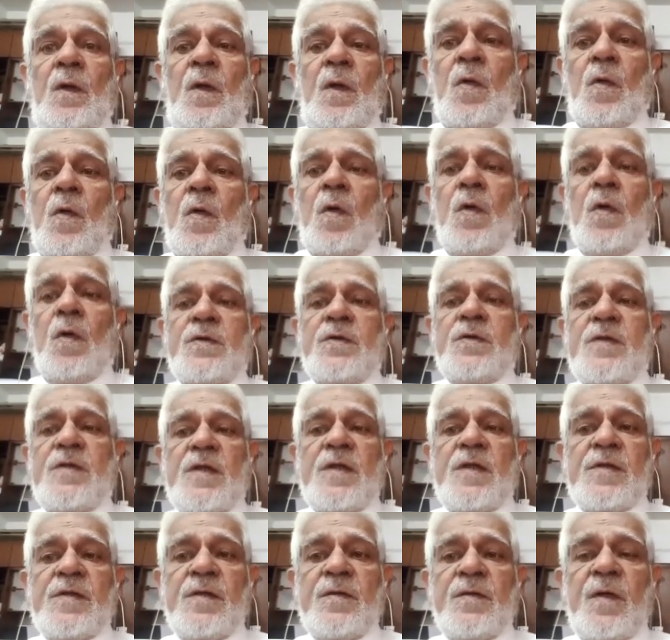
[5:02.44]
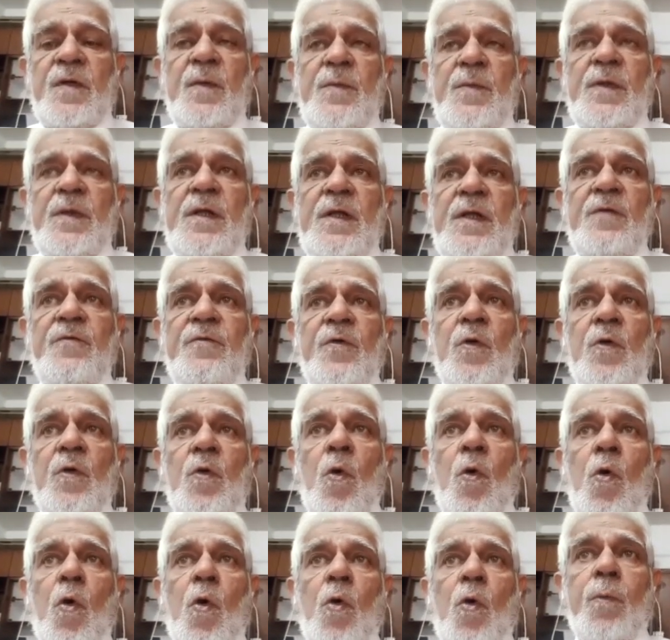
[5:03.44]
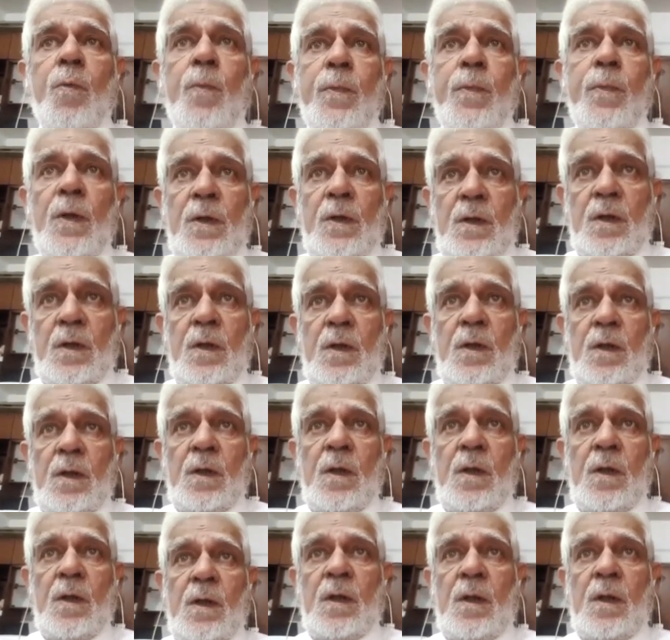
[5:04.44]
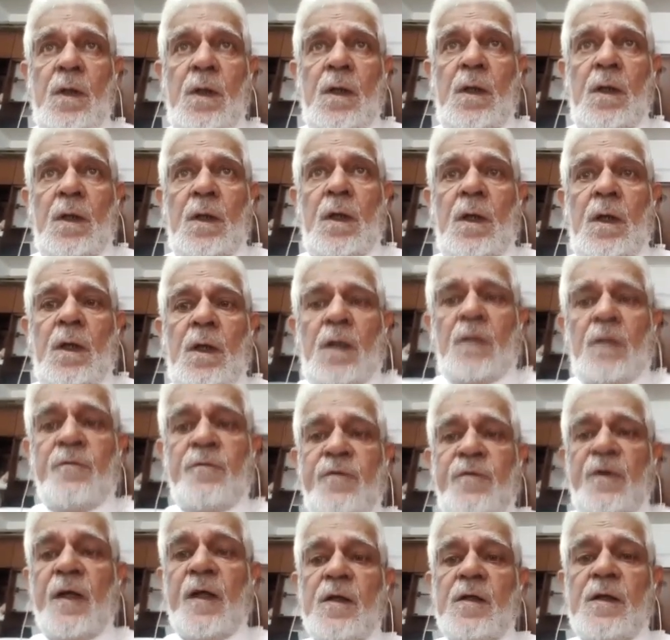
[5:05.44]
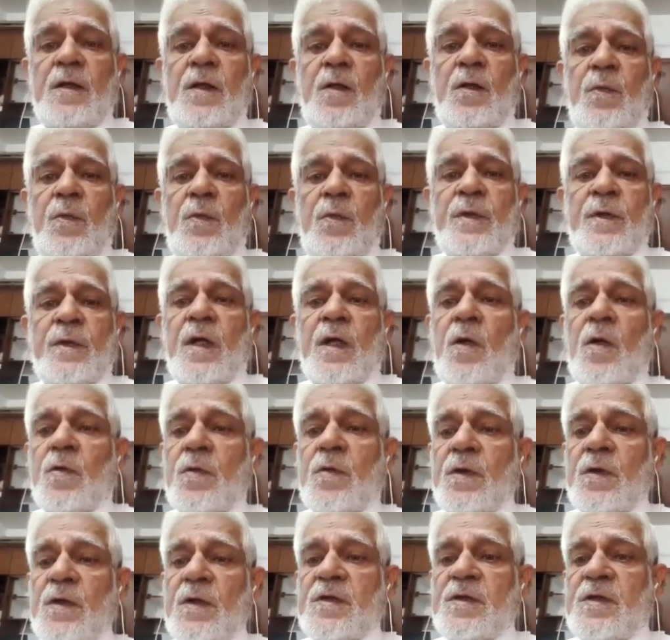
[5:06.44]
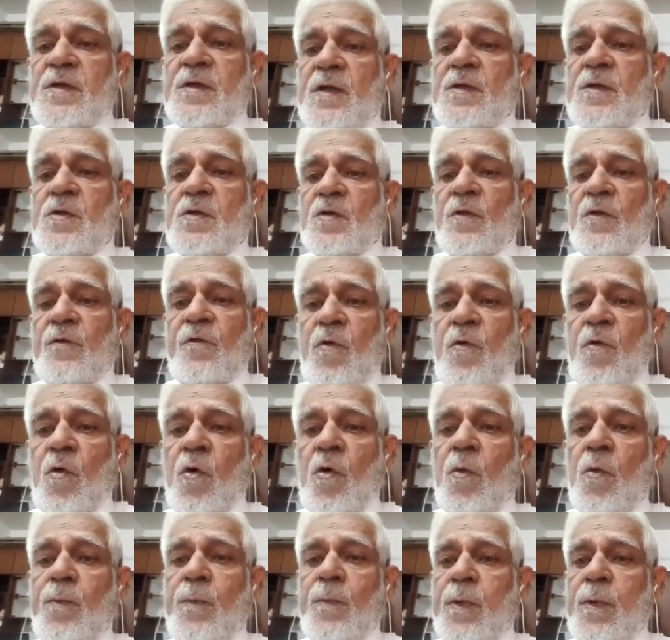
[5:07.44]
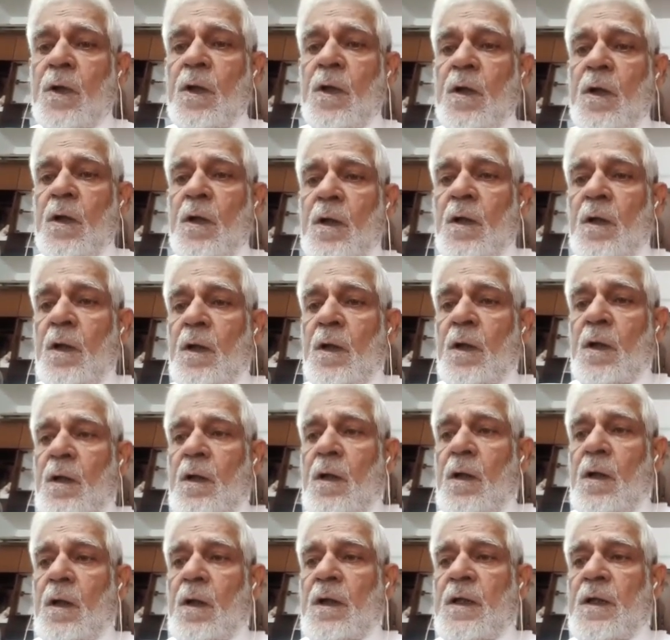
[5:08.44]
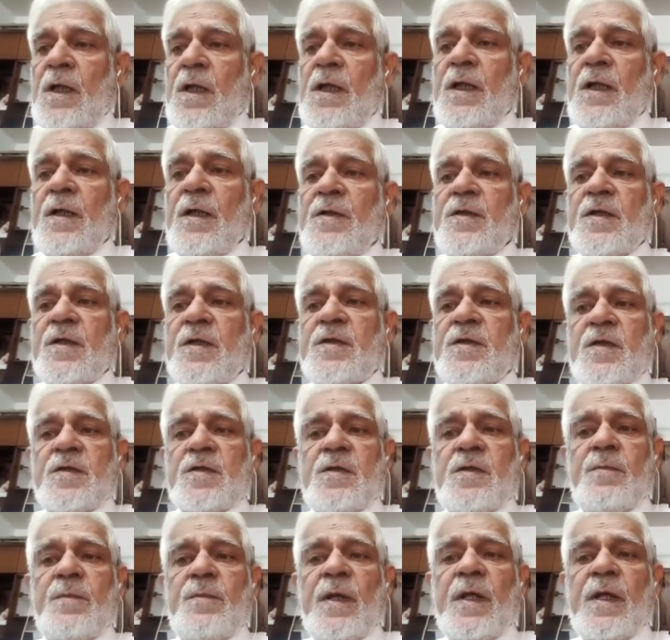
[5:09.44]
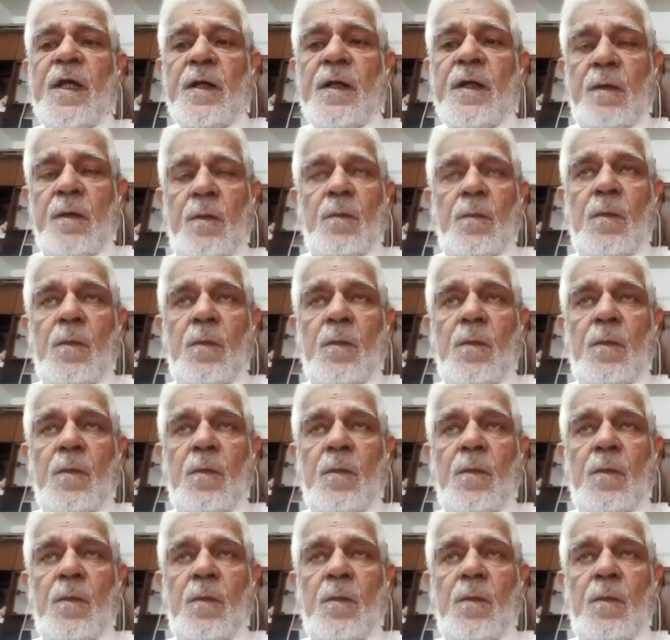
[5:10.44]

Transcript: Gorse is the remedy for hope. And frankly, without a sense of hope, healing just doesn't begin.